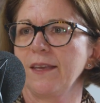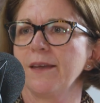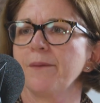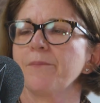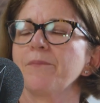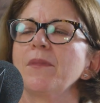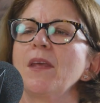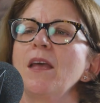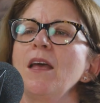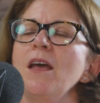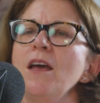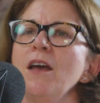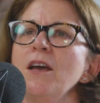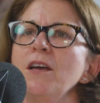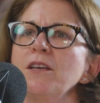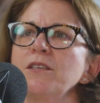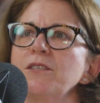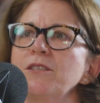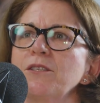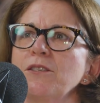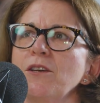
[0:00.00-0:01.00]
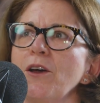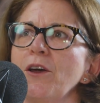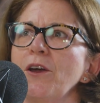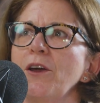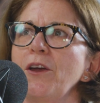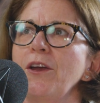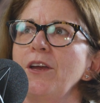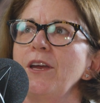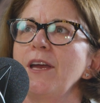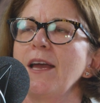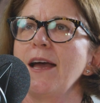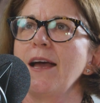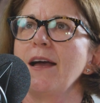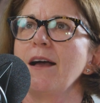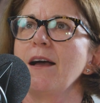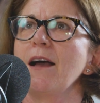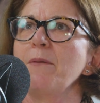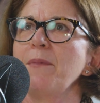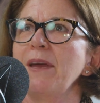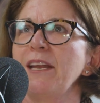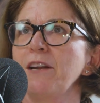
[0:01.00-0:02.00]
Yep. So,
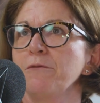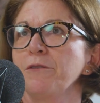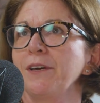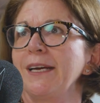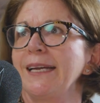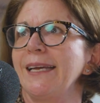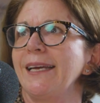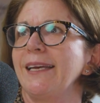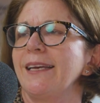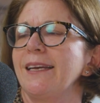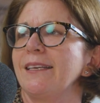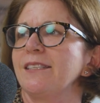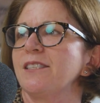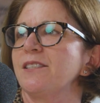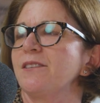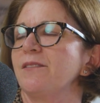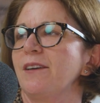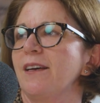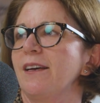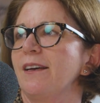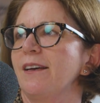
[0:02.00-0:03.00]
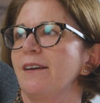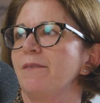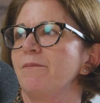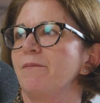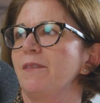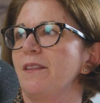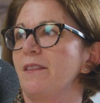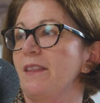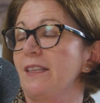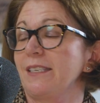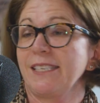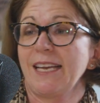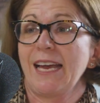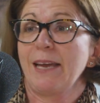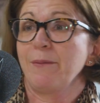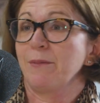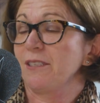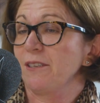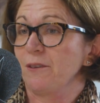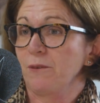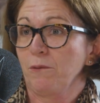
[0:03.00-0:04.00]
it really is the
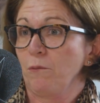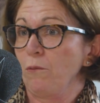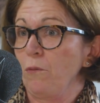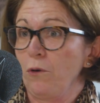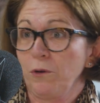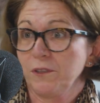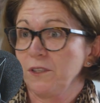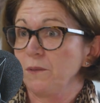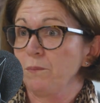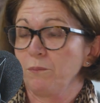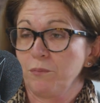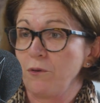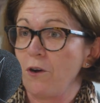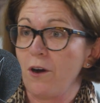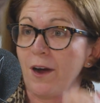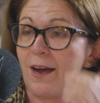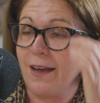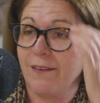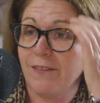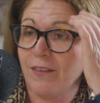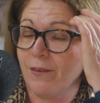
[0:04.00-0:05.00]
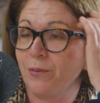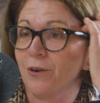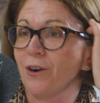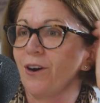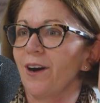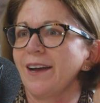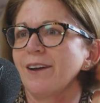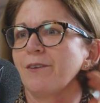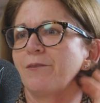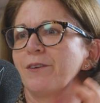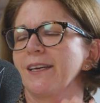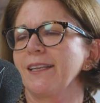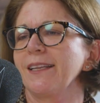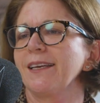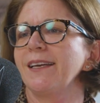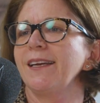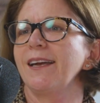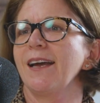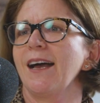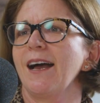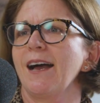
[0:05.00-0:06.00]
same as it was prior
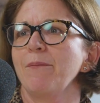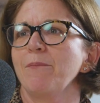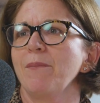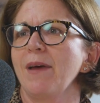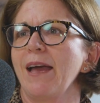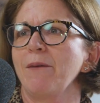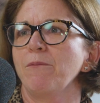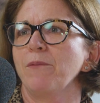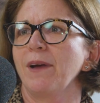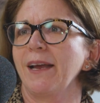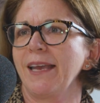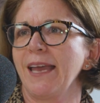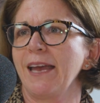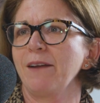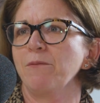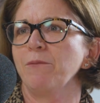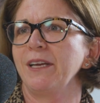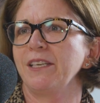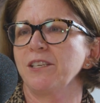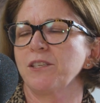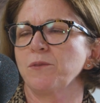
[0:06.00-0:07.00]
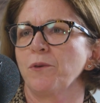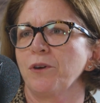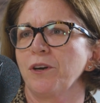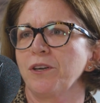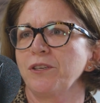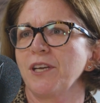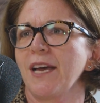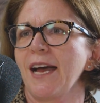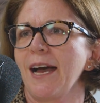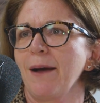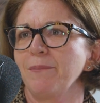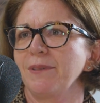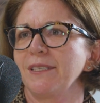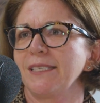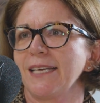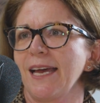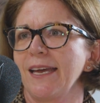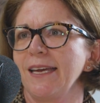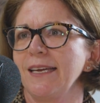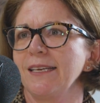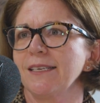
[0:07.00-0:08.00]
really. And again, we just wanted to
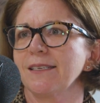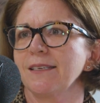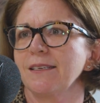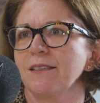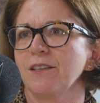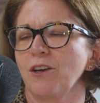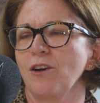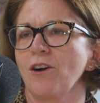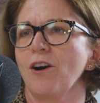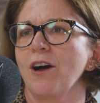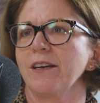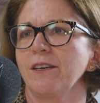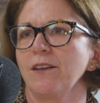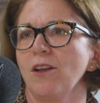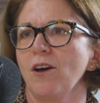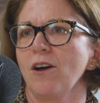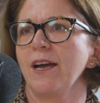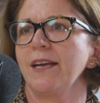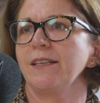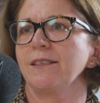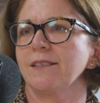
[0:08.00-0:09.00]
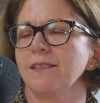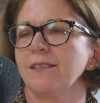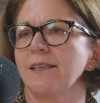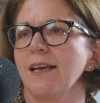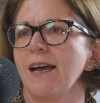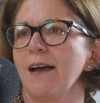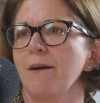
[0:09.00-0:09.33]
update the guidelines